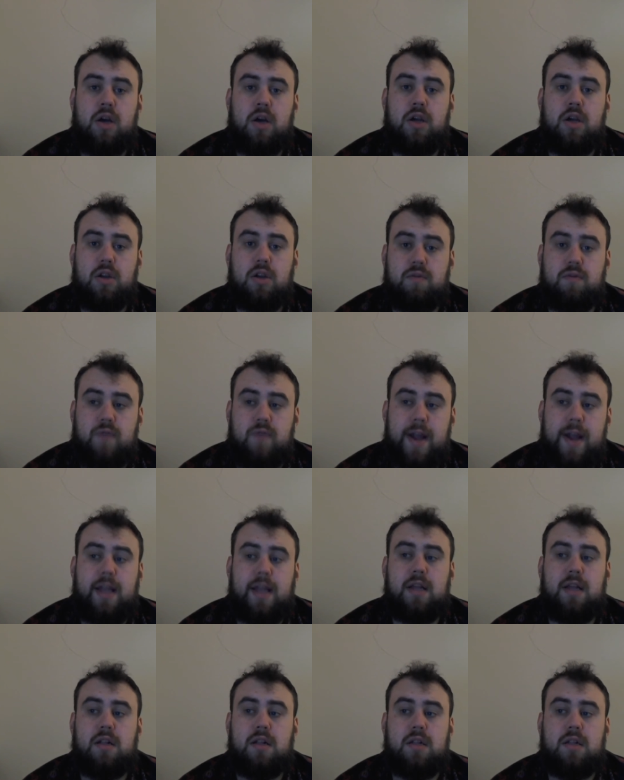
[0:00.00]
you're
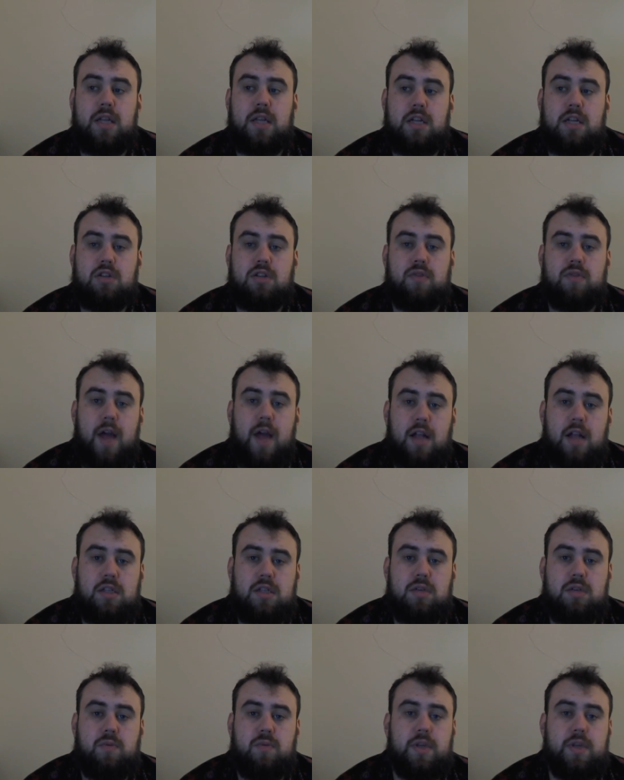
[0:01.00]
regularly
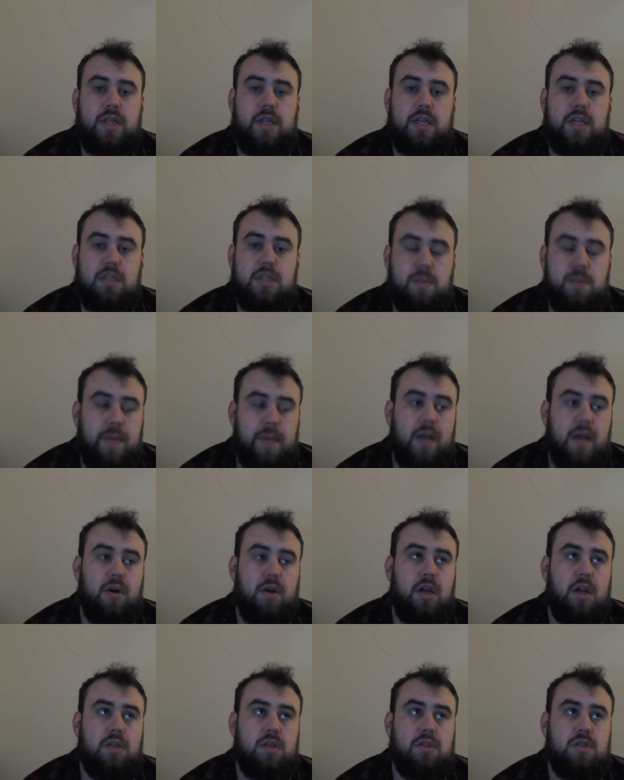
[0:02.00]
interacting with
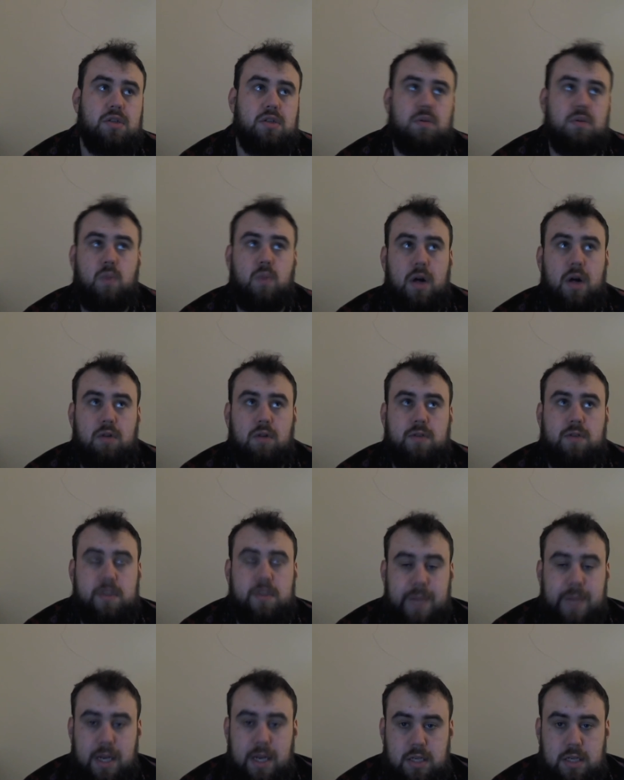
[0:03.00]
experienced and well
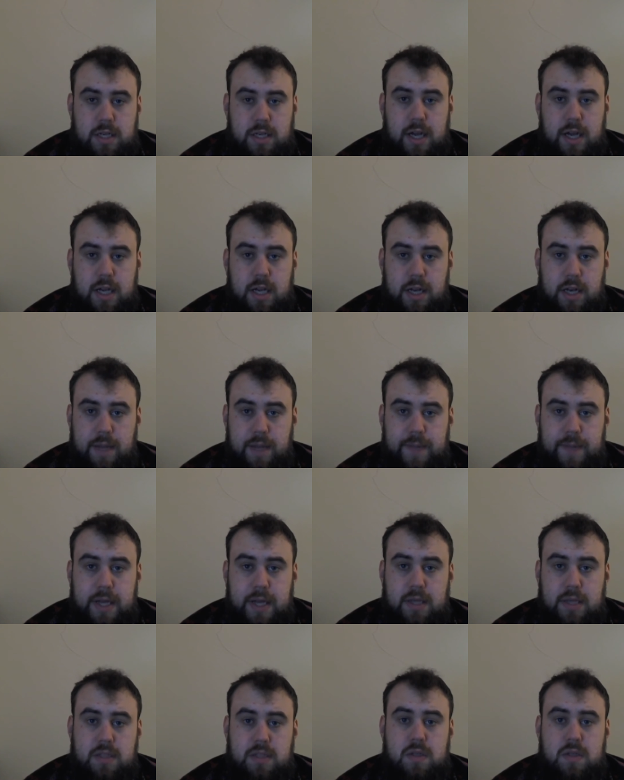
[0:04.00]
respected
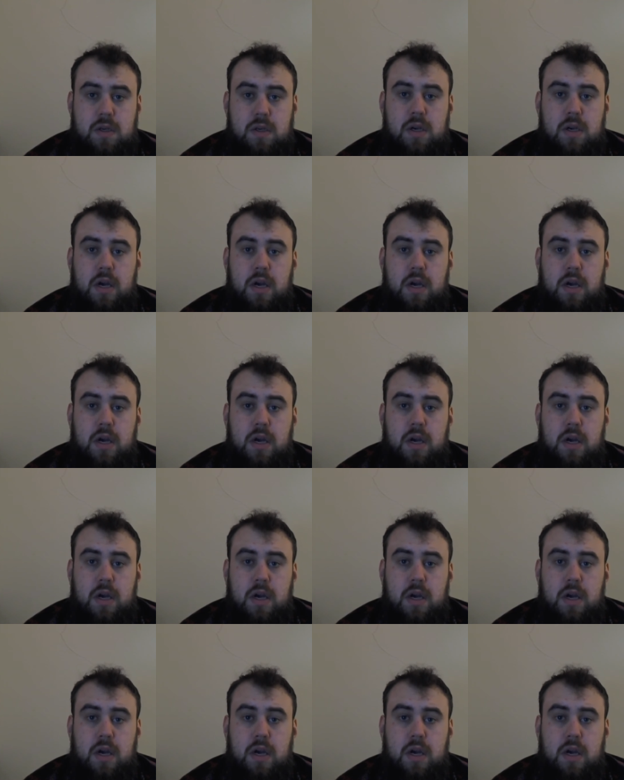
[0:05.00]
academics